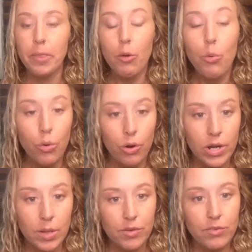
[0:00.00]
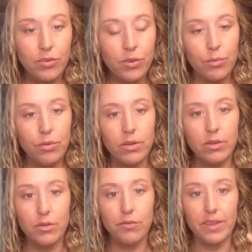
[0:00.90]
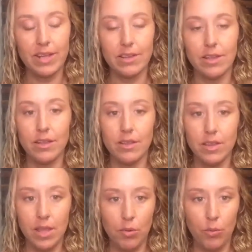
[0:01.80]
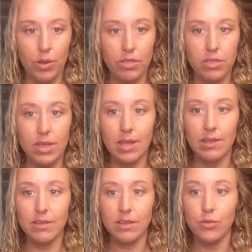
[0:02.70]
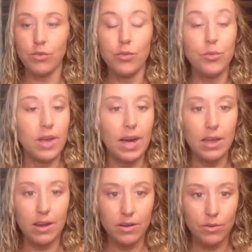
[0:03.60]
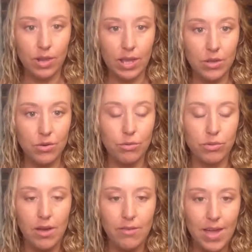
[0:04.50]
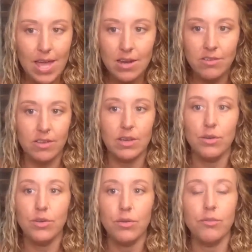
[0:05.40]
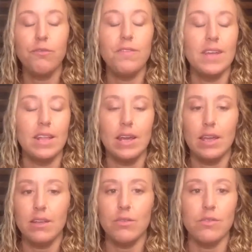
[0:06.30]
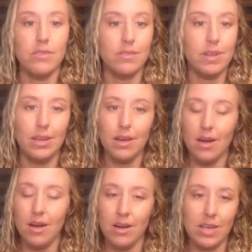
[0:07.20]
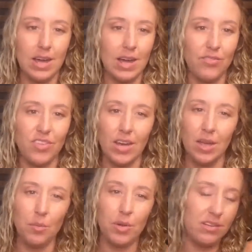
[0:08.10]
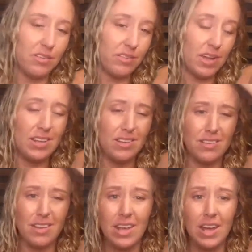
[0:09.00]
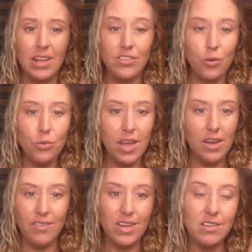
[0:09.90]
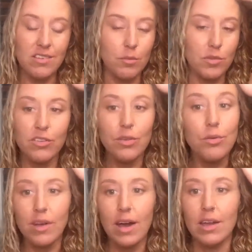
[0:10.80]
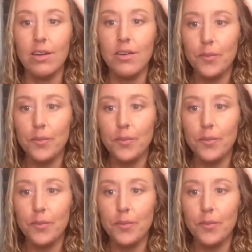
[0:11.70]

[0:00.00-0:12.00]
Or number two, do you feel like the number one thing is that you're too tired or like you don't have energy or you don't feel like it? You're just like, oh yeah, I have time, but I don't have energy. I'm just too tired.